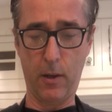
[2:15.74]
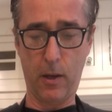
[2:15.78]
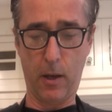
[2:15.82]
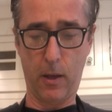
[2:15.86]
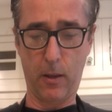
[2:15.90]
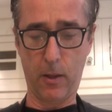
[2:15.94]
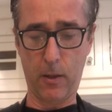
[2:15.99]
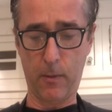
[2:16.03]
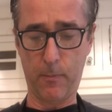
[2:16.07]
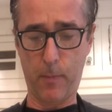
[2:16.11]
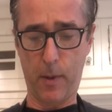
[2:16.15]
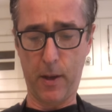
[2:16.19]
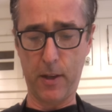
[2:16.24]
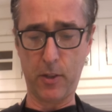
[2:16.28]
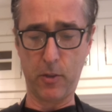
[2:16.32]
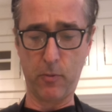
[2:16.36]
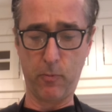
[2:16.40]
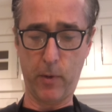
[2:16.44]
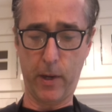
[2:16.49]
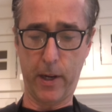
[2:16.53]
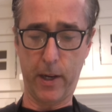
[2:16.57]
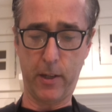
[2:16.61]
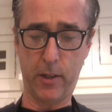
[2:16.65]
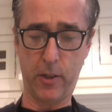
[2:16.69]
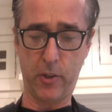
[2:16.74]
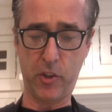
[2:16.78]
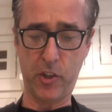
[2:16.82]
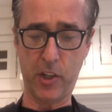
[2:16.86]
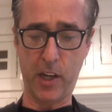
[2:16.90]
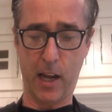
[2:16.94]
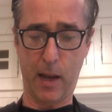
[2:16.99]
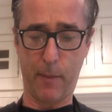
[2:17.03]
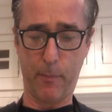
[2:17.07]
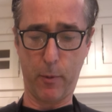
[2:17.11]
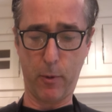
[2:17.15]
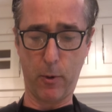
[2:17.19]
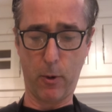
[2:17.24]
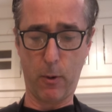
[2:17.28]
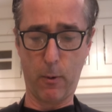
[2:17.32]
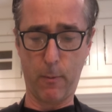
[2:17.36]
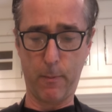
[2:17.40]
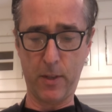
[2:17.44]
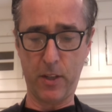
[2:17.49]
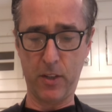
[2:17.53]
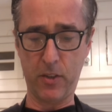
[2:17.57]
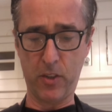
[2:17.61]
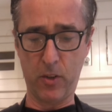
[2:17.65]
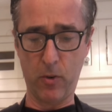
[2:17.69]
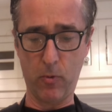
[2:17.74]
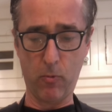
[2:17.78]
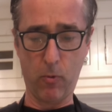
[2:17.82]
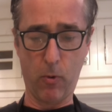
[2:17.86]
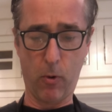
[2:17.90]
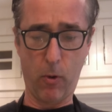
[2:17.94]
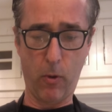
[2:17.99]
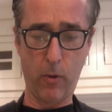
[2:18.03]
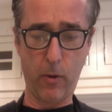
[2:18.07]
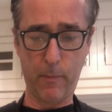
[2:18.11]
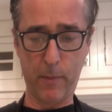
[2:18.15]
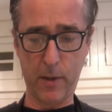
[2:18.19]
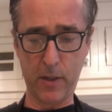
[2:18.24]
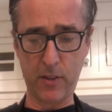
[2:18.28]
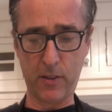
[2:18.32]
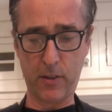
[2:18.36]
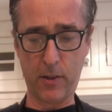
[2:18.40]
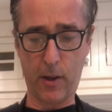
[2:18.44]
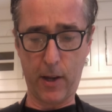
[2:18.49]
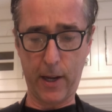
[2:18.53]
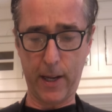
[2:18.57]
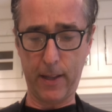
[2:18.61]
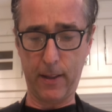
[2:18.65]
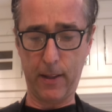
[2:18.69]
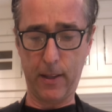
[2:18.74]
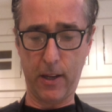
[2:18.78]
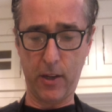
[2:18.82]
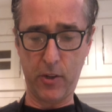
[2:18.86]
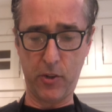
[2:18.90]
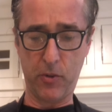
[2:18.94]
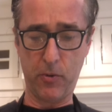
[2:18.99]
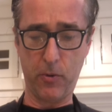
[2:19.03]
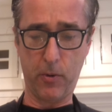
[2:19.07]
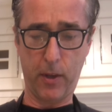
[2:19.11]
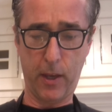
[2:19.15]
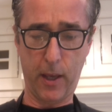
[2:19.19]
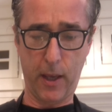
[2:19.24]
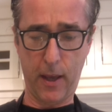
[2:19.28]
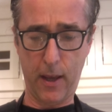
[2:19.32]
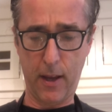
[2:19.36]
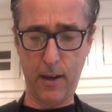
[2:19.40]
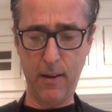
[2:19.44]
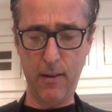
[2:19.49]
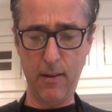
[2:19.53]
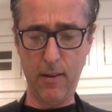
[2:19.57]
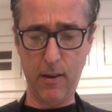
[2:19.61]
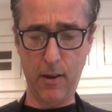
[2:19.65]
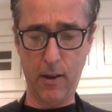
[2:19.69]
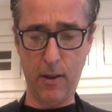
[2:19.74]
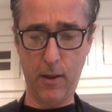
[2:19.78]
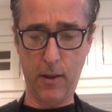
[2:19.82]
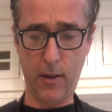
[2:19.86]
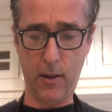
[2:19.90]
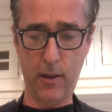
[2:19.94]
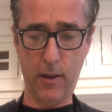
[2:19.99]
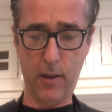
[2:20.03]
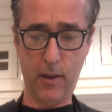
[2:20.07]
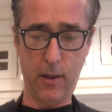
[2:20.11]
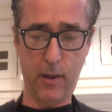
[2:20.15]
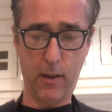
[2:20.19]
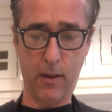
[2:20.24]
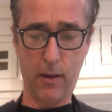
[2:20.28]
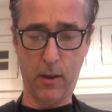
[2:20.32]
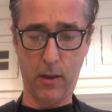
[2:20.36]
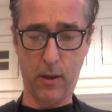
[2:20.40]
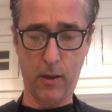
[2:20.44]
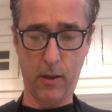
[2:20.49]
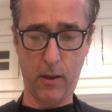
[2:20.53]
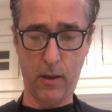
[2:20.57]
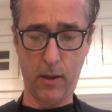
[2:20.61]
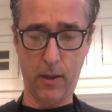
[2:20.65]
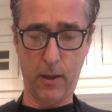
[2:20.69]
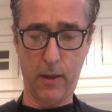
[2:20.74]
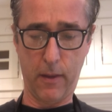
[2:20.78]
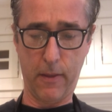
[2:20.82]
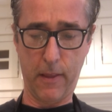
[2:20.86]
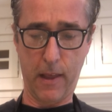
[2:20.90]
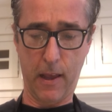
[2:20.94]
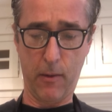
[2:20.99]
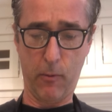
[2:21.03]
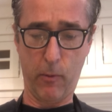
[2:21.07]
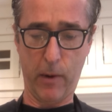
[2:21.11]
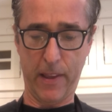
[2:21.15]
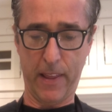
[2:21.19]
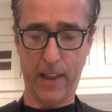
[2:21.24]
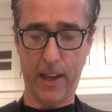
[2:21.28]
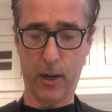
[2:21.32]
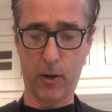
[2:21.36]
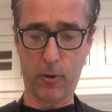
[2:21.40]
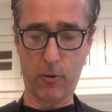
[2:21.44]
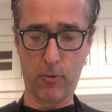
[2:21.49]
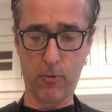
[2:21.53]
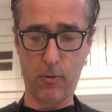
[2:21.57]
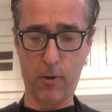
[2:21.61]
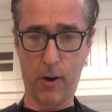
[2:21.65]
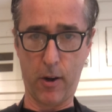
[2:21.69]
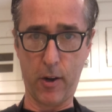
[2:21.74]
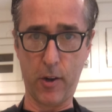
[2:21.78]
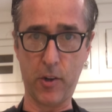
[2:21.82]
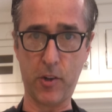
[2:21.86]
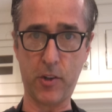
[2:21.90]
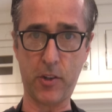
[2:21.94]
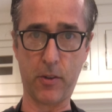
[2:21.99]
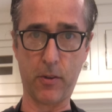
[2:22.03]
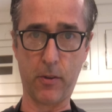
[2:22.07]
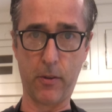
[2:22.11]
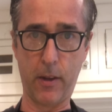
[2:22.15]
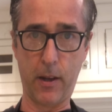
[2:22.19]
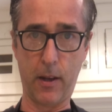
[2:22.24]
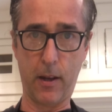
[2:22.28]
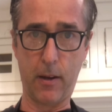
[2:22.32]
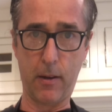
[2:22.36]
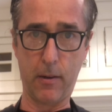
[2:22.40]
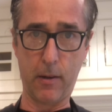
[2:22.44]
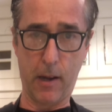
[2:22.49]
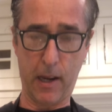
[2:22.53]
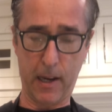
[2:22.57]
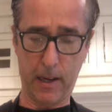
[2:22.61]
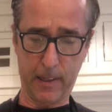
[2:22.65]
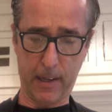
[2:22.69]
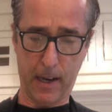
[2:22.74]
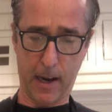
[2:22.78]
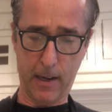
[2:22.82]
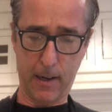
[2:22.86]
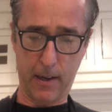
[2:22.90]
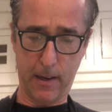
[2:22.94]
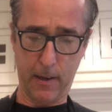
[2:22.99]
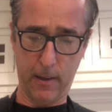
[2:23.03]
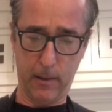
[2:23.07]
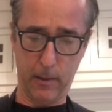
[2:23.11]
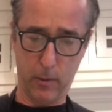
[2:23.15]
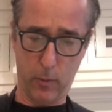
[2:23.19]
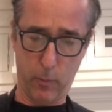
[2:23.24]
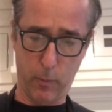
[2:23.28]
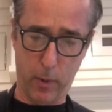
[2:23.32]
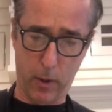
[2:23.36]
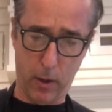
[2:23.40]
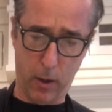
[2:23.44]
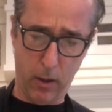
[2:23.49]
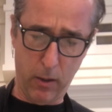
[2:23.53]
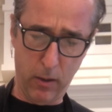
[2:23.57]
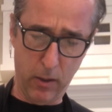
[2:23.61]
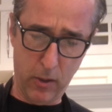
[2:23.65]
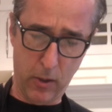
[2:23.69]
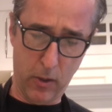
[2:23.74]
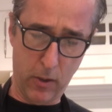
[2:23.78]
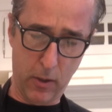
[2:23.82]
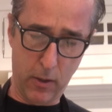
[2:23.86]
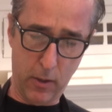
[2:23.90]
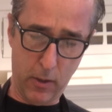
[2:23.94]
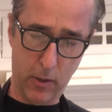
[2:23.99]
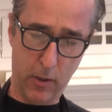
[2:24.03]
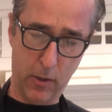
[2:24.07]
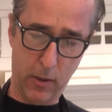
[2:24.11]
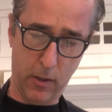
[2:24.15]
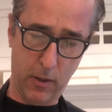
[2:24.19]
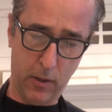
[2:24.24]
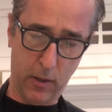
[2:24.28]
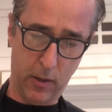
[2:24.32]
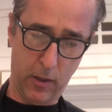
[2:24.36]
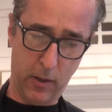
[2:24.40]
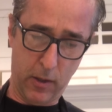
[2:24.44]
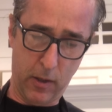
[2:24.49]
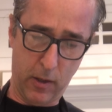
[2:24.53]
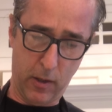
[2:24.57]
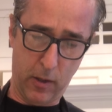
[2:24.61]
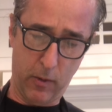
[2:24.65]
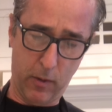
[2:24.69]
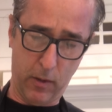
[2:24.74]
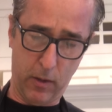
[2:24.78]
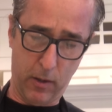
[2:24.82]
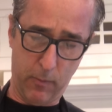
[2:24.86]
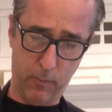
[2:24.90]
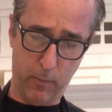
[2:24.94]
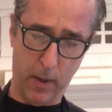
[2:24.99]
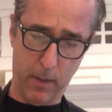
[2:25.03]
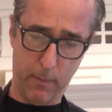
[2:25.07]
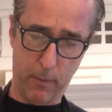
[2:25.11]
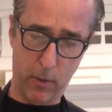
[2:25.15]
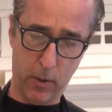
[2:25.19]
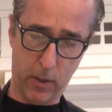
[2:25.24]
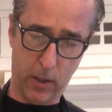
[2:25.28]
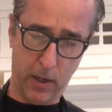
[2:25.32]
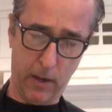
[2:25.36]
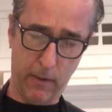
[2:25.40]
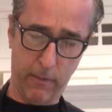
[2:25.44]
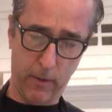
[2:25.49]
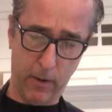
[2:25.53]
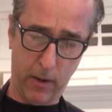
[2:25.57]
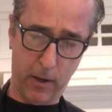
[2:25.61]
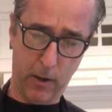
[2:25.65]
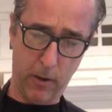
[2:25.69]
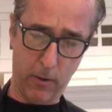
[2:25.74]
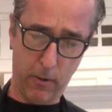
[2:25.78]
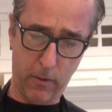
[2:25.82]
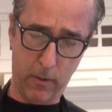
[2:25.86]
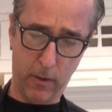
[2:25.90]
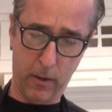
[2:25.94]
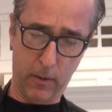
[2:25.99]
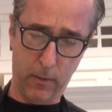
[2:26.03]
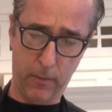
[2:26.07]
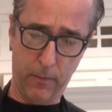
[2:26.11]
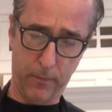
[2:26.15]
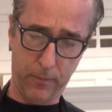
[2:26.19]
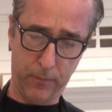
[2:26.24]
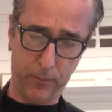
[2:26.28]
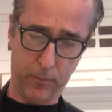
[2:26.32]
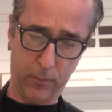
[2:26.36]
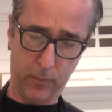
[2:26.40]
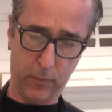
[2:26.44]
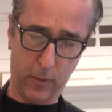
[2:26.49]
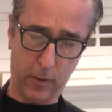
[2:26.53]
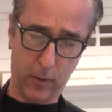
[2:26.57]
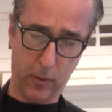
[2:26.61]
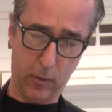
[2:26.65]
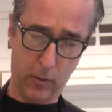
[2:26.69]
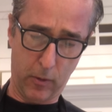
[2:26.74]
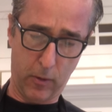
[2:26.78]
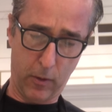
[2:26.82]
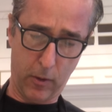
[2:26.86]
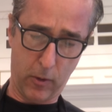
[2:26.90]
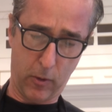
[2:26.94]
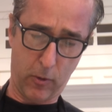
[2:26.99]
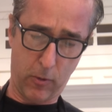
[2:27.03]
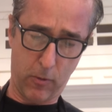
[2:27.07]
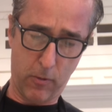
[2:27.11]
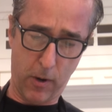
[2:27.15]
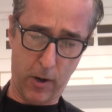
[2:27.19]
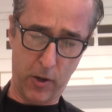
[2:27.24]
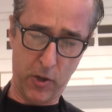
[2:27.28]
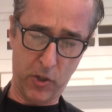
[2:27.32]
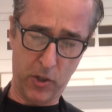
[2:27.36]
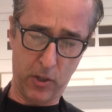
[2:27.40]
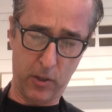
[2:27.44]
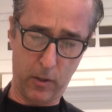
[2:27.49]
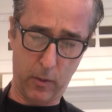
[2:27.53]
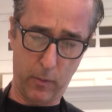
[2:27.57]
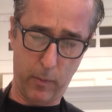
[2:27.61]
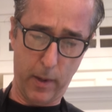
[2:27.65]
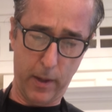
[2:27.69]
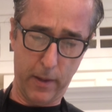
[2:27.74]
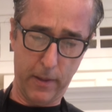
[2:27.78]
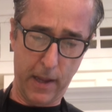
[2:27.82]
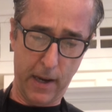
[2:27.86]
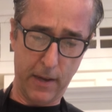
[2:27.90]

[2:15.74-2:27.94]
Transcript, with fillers: And the best way to chop herbs is you roll them as tightly as you can. Uh, and that way they crunch. So then I got it in a little ball. And maybe you can even hear the, the crunch a little bit.